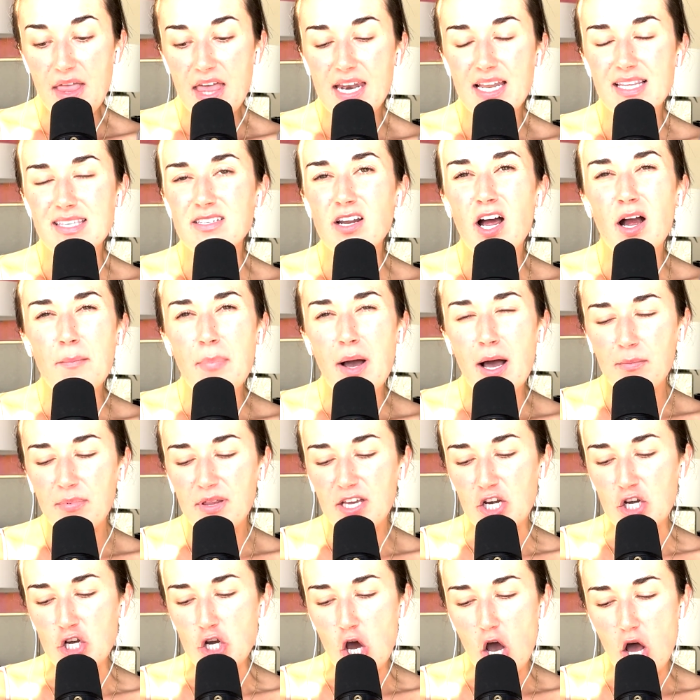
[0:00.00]
it's not
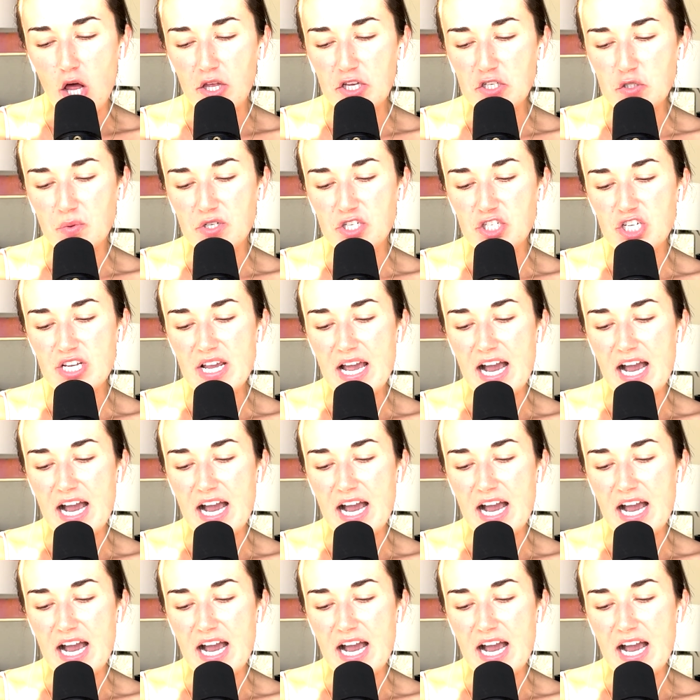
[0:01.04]
public knowledge when she